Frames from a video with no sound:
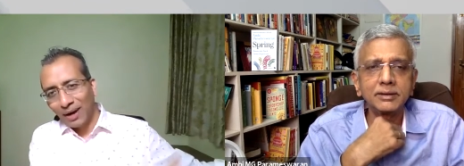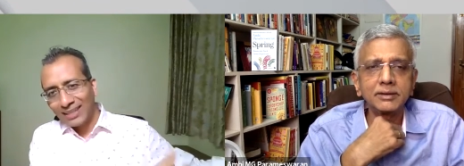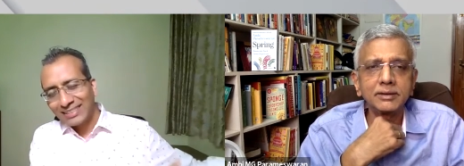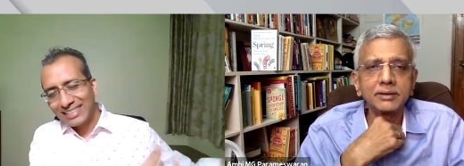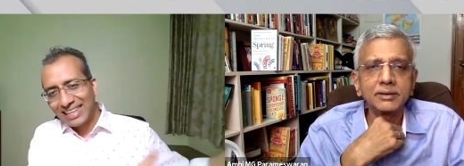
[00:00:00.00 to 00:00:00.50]

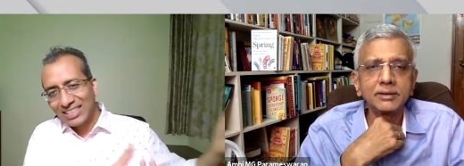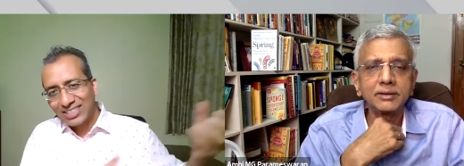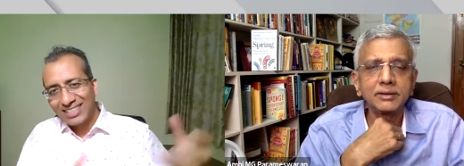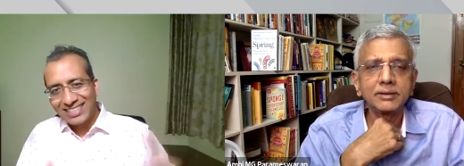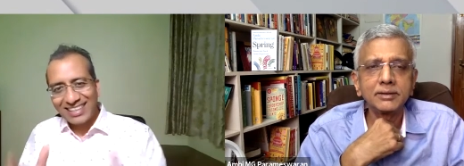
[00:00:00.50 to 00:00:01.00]
Speaker 1: past
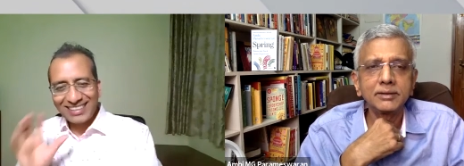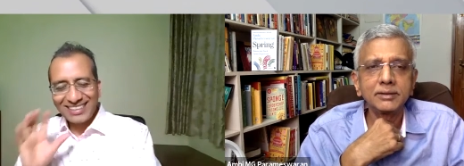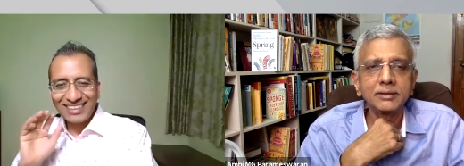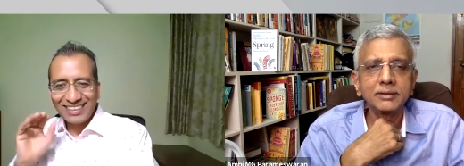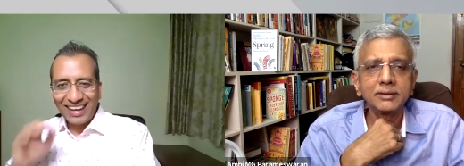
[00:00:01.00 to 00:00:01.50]
rejections
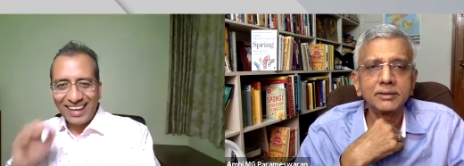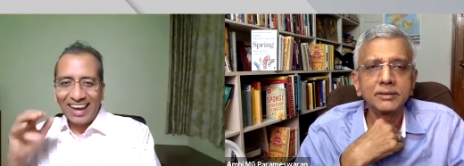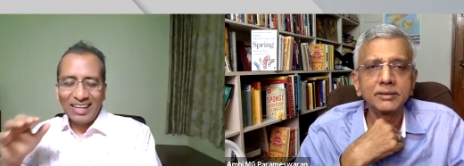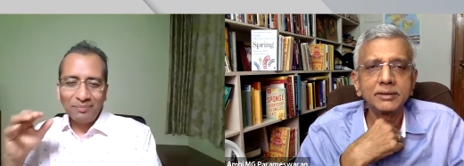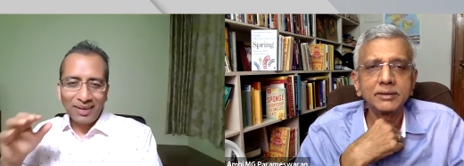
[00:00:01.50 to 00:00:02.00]
and,
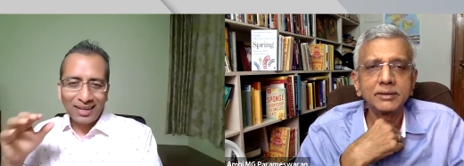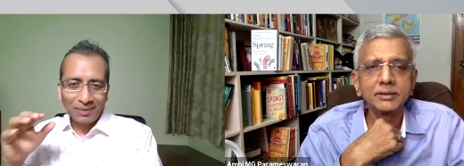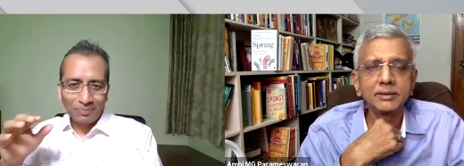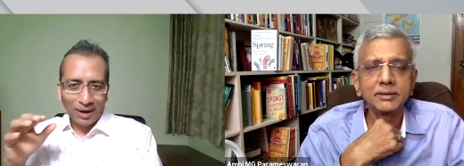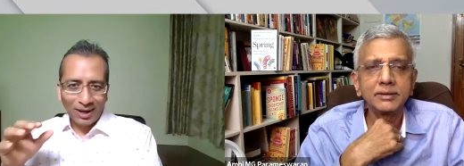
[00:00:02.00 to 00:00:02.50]
and
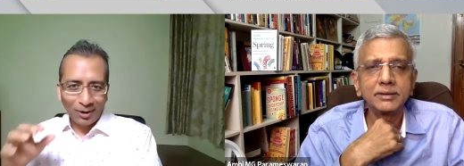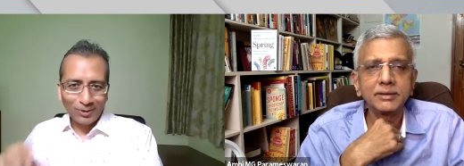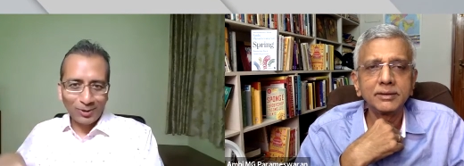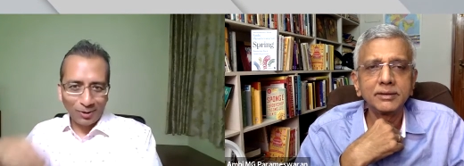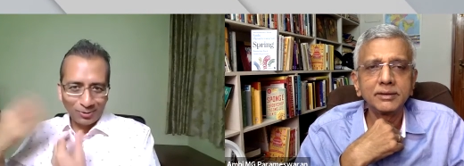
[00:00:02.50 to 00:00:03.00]
make a
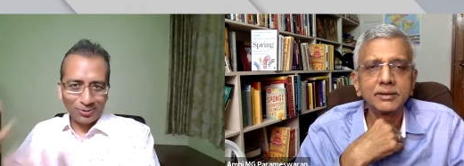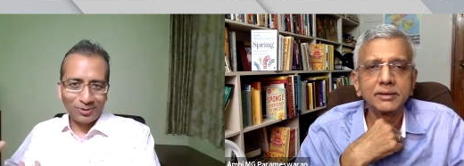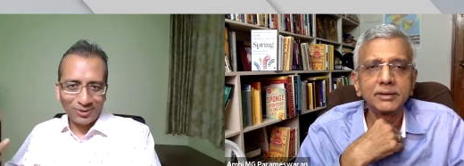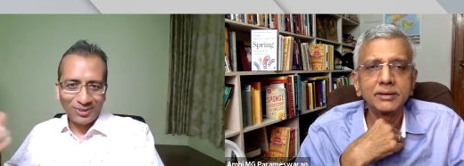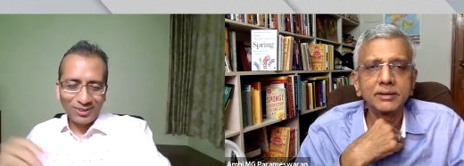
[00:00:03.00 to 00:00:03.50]
powerhouse of,
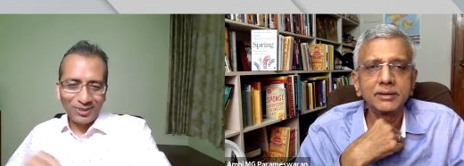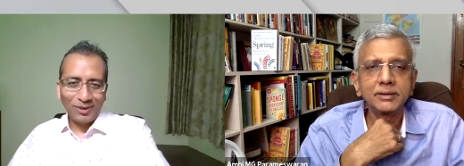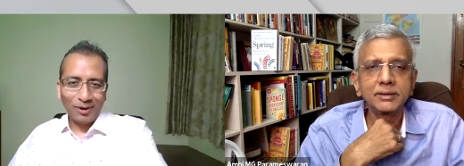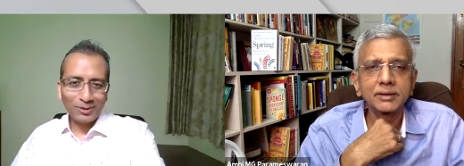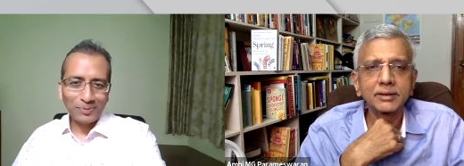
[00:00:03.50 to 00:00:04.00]

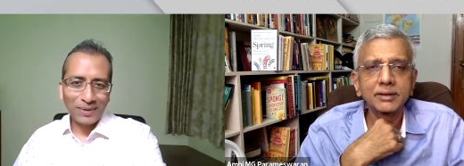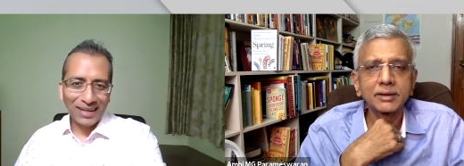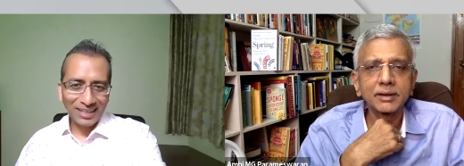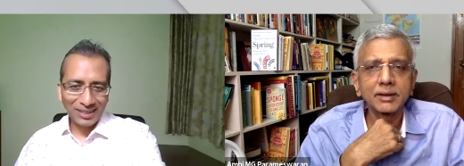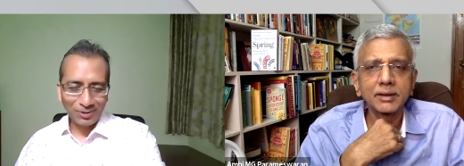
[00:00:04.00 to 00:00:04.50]
of
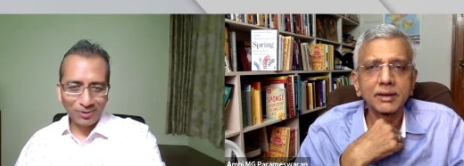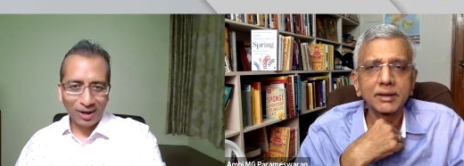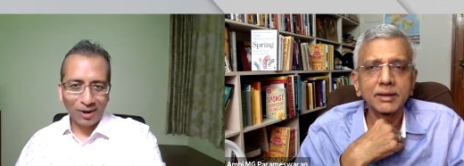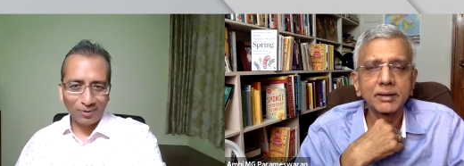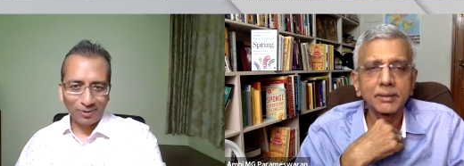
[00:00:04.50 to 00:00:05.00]
spring in you
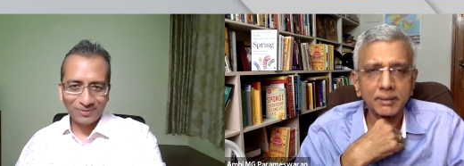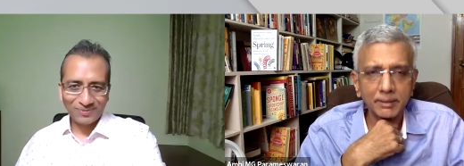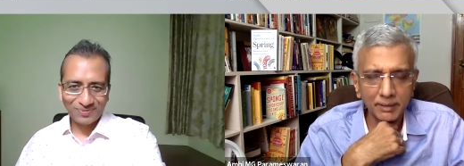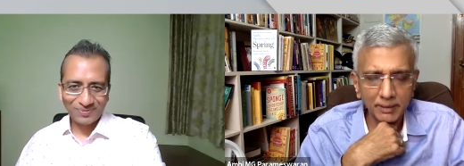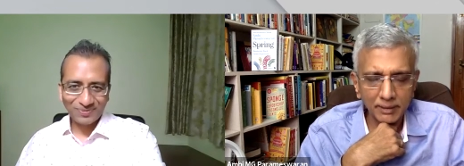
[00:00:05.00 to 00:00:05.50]
now.
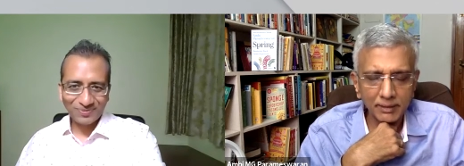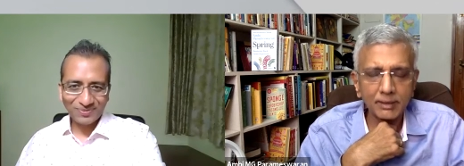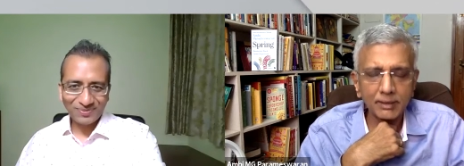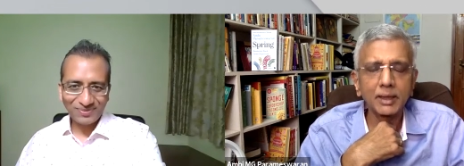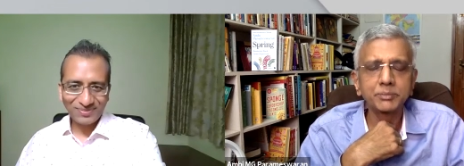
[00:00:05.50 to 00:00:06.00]

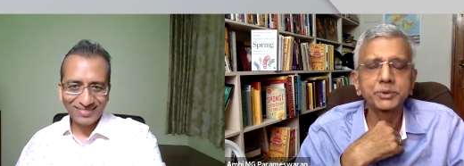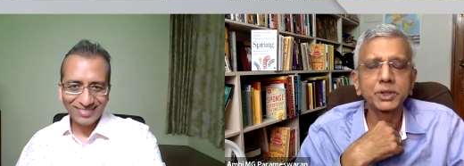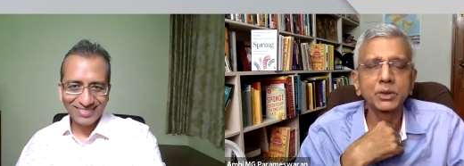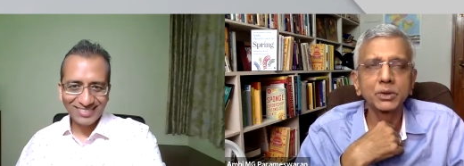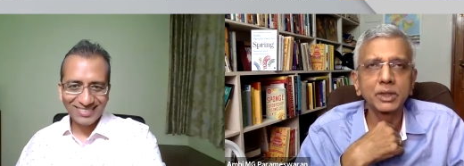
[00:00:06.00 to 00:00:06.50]

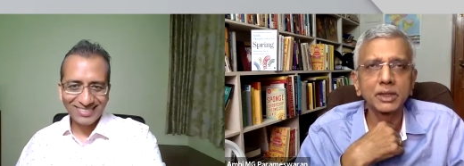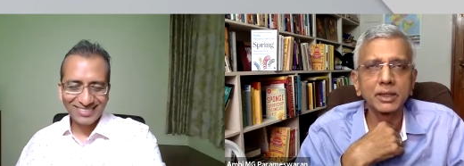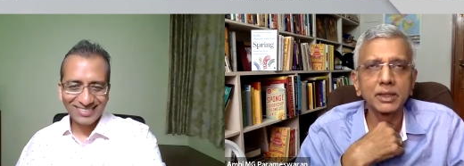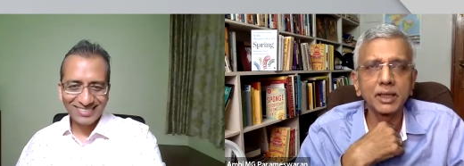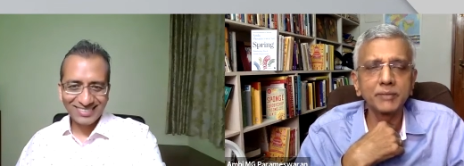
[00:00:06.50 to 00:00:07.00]

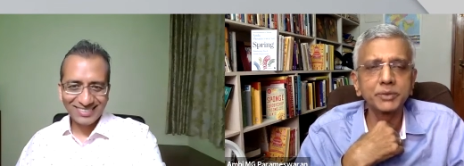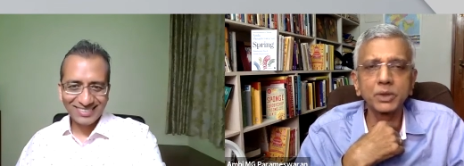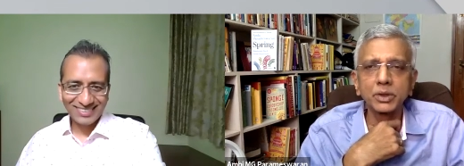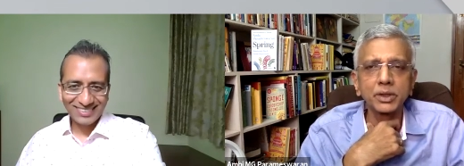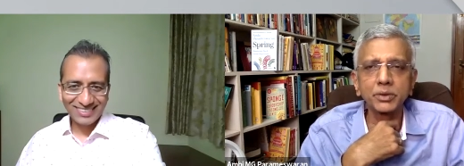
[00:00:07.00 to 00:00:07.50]
Speaker 2: Absolutely.
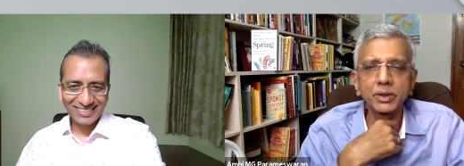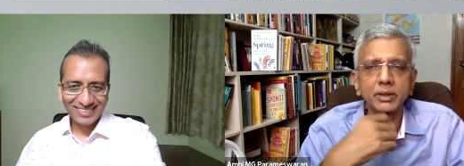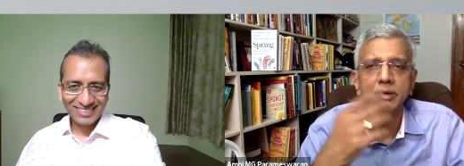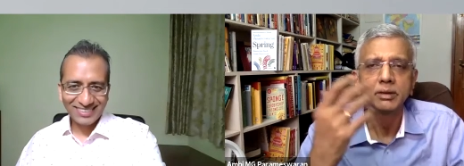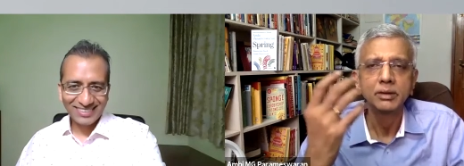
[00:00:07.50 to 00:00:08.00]
Absolutely. You
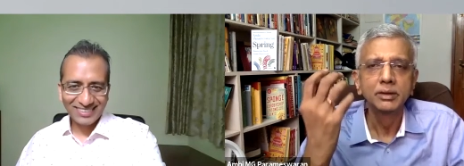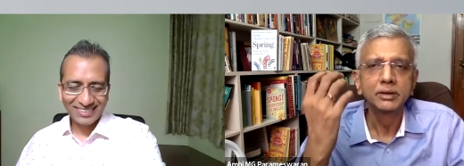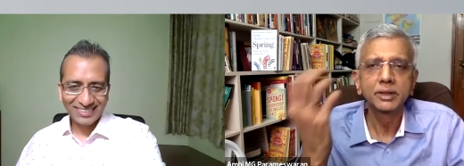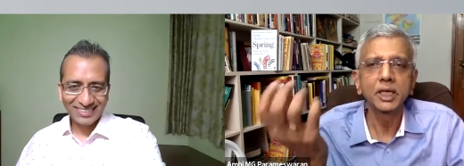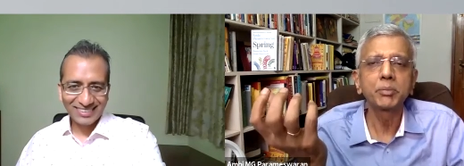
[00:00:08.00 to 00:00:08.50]
can
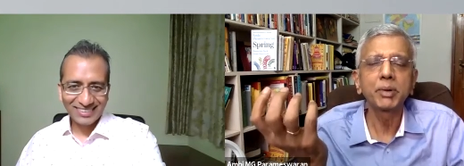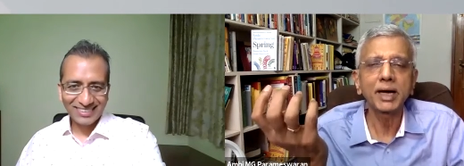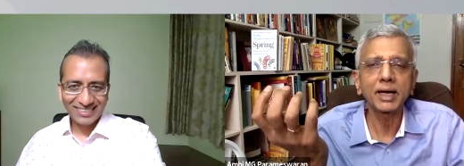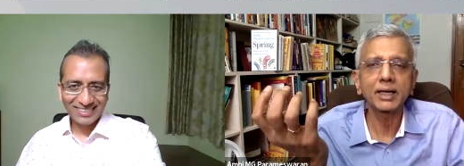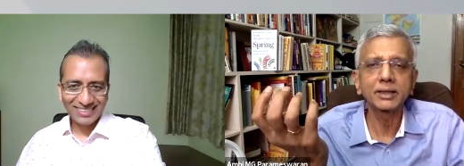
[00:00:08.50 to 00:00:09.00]
think
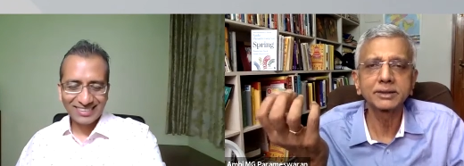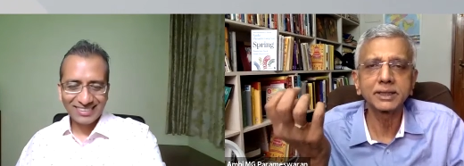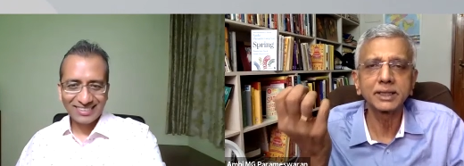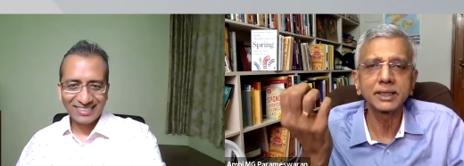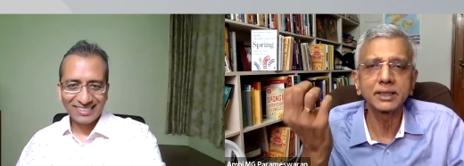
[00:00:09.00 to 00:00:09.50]
back and
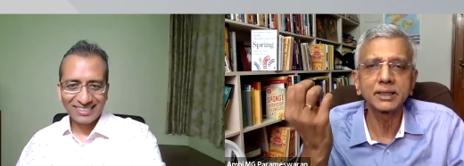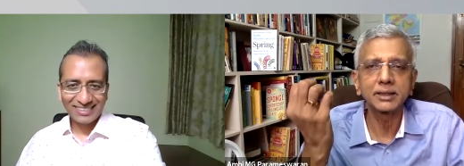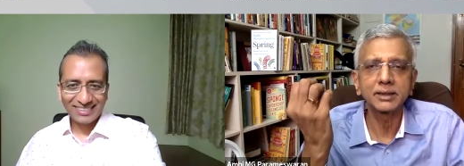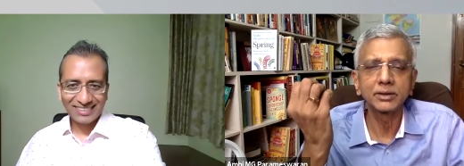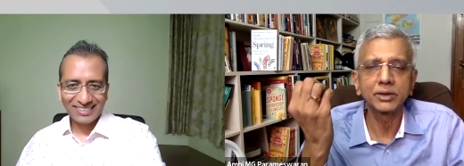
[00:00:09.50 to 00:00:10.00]

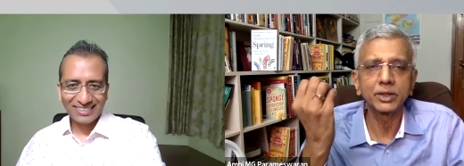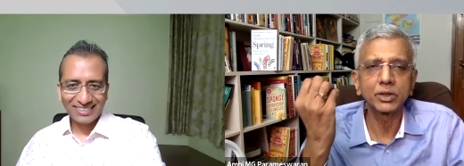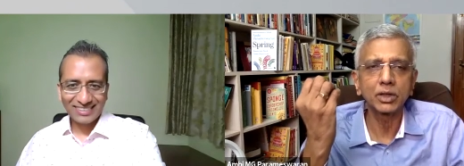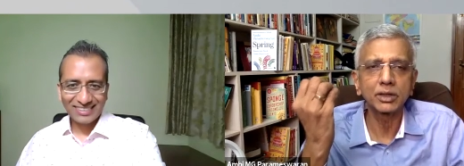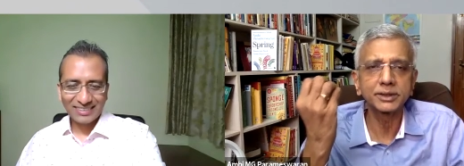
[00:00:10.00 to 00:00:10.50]
say, you know,
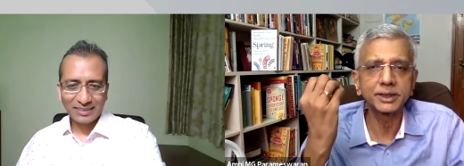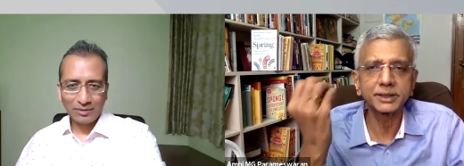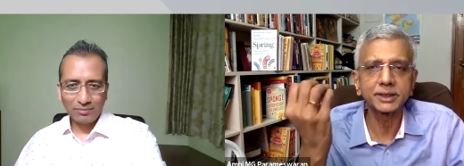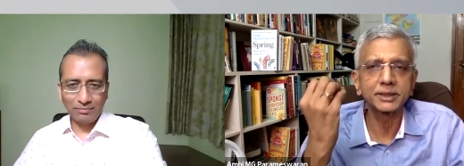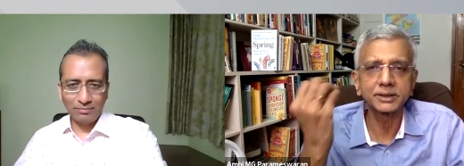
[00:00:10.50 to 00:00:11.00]
you got
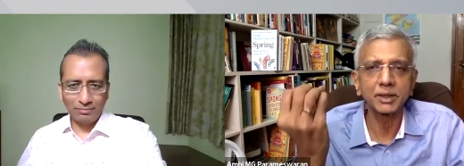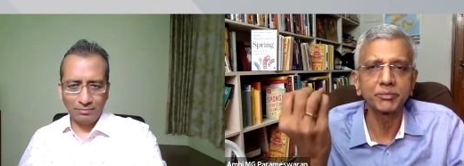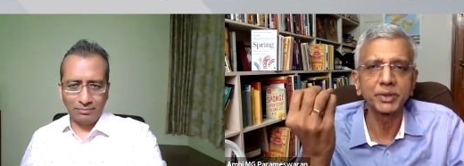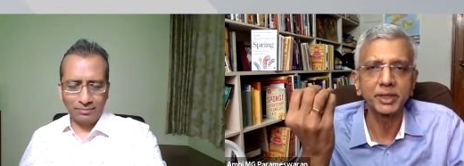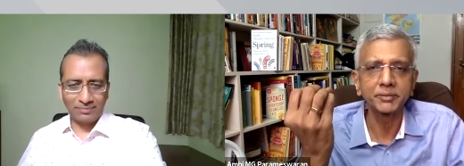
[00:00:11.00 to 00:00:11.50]
rejected in
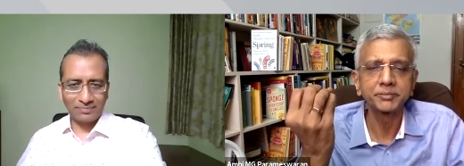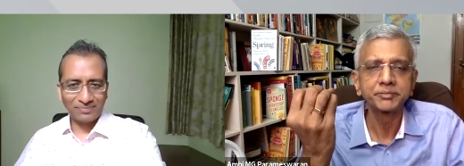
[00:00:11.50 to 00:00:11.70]
something.